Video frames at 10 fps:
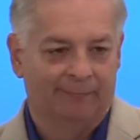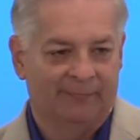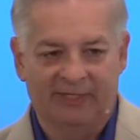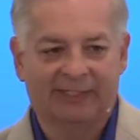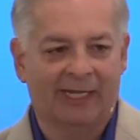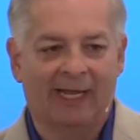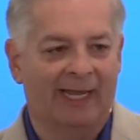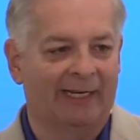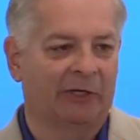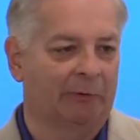This guy
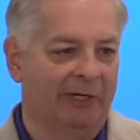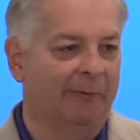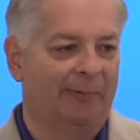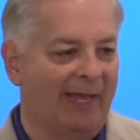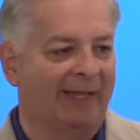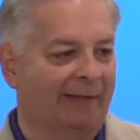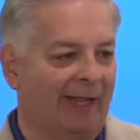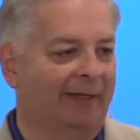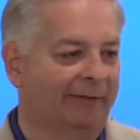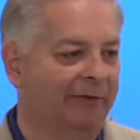had a career path
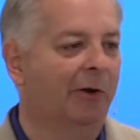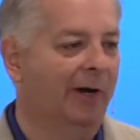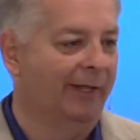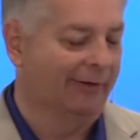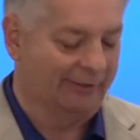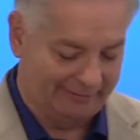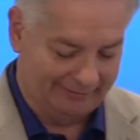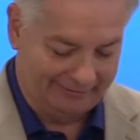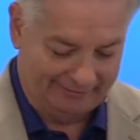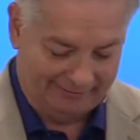like no other.
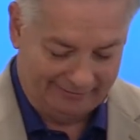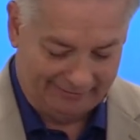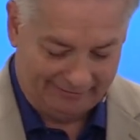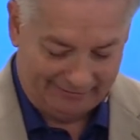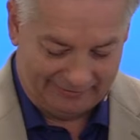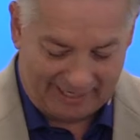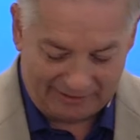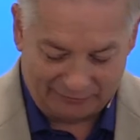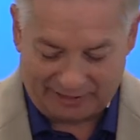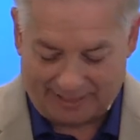
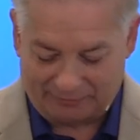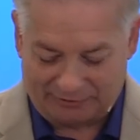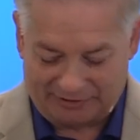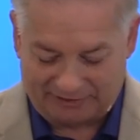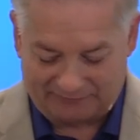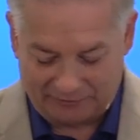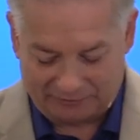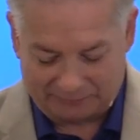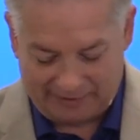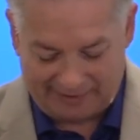Daniel chapter 6, verse
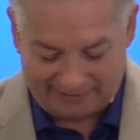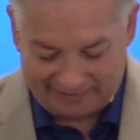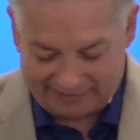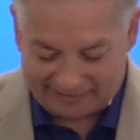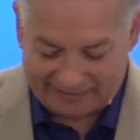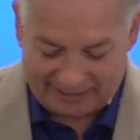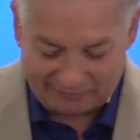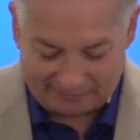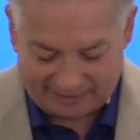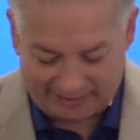3, then this
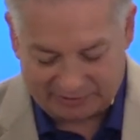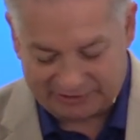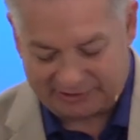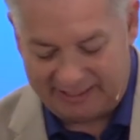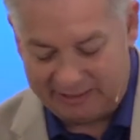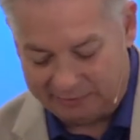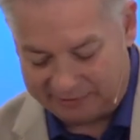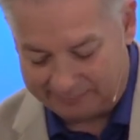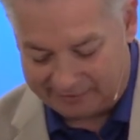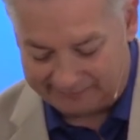Daniel became distinguished
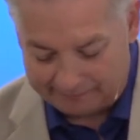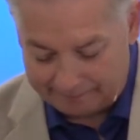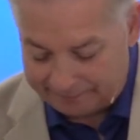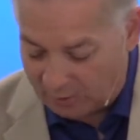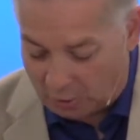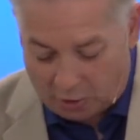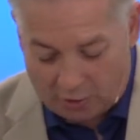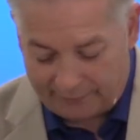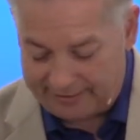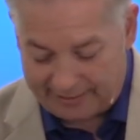above
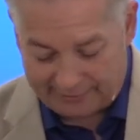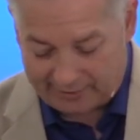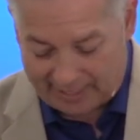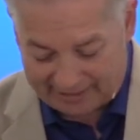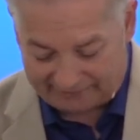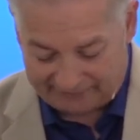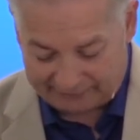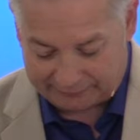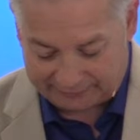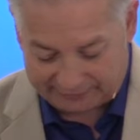all the other high
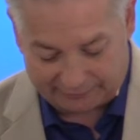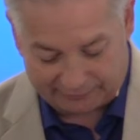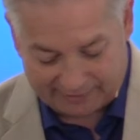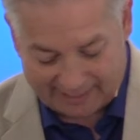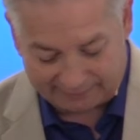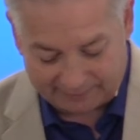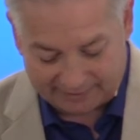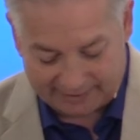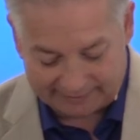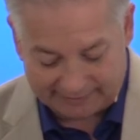officials and satraps
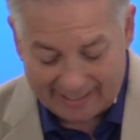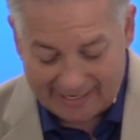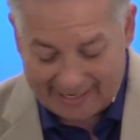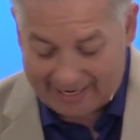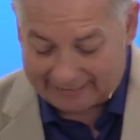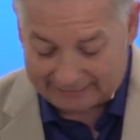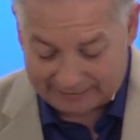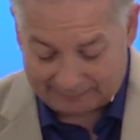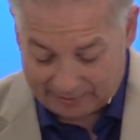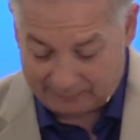because an excellent
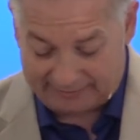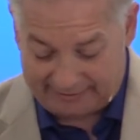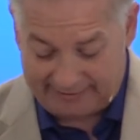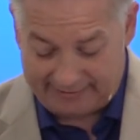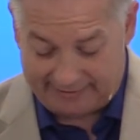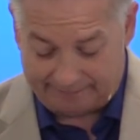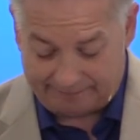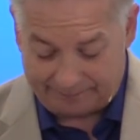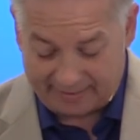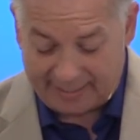spirit was in him.
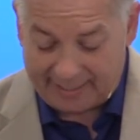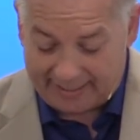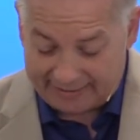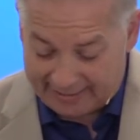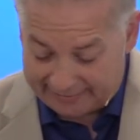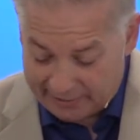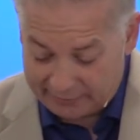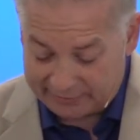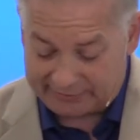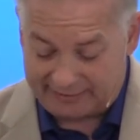And
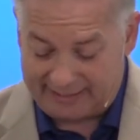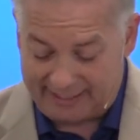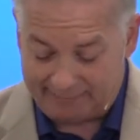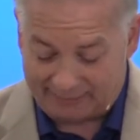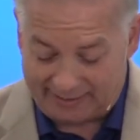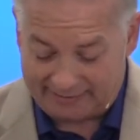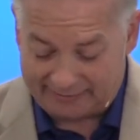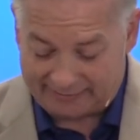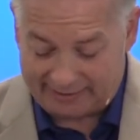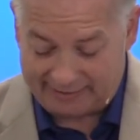notice, the king plainly
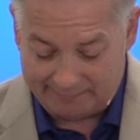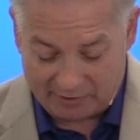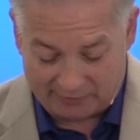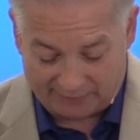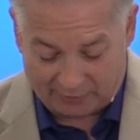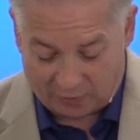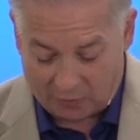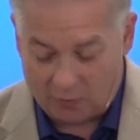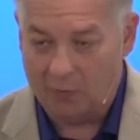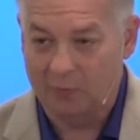set him over the
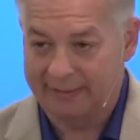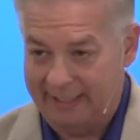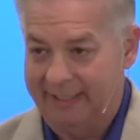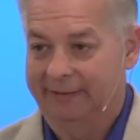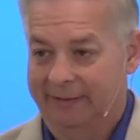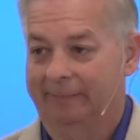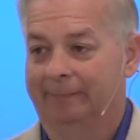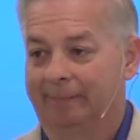whole kingdom.